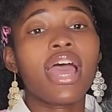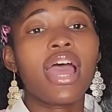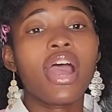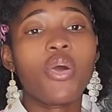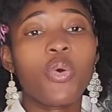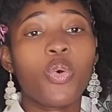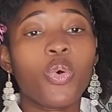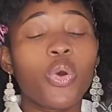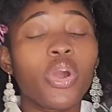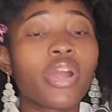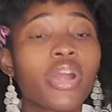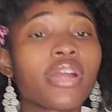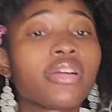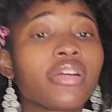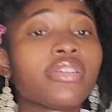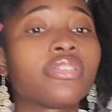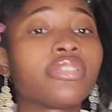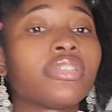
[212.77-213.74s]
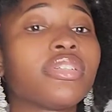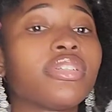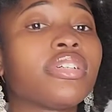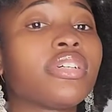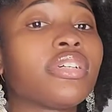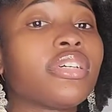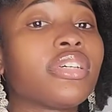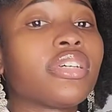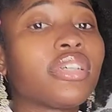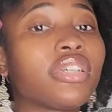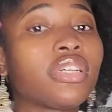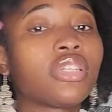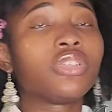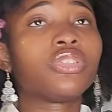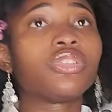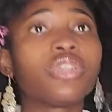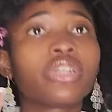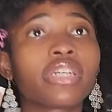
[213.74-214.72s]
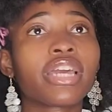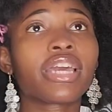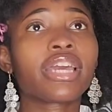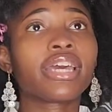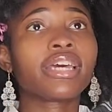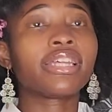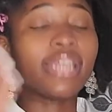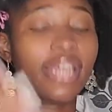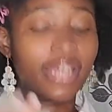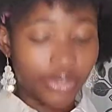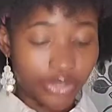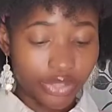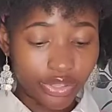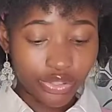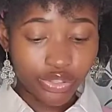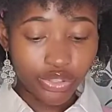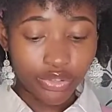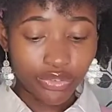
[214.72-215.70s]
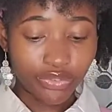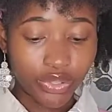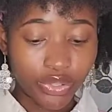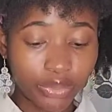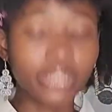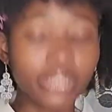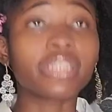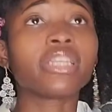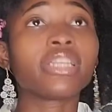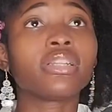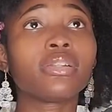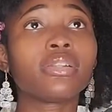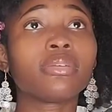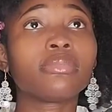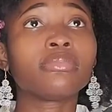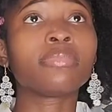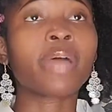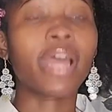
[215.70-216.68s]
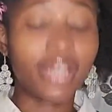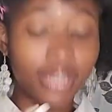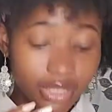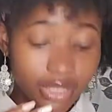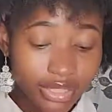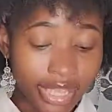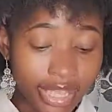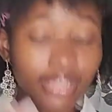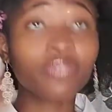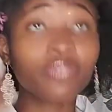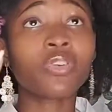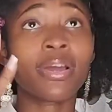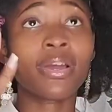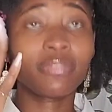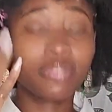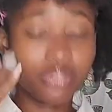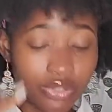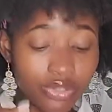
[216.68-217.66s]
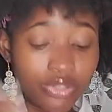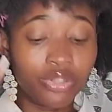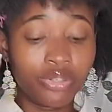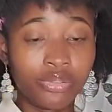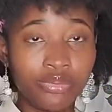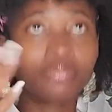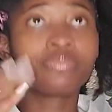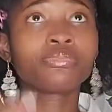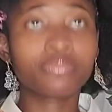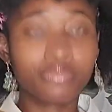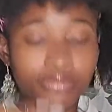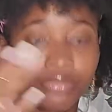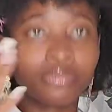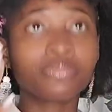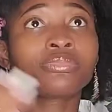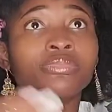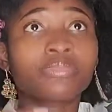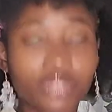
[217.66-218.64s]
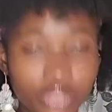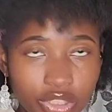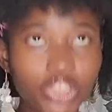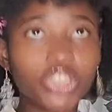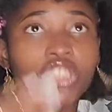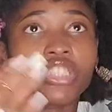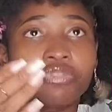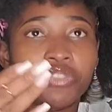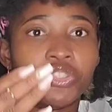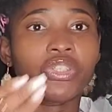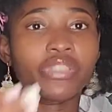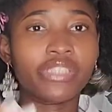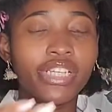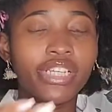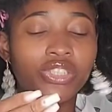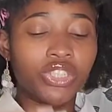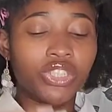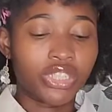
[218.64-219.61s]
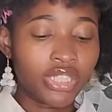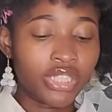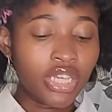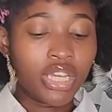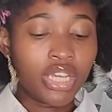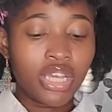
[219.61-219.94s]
Or look ahead and onto your phone and then back, if you have to, shift your attention.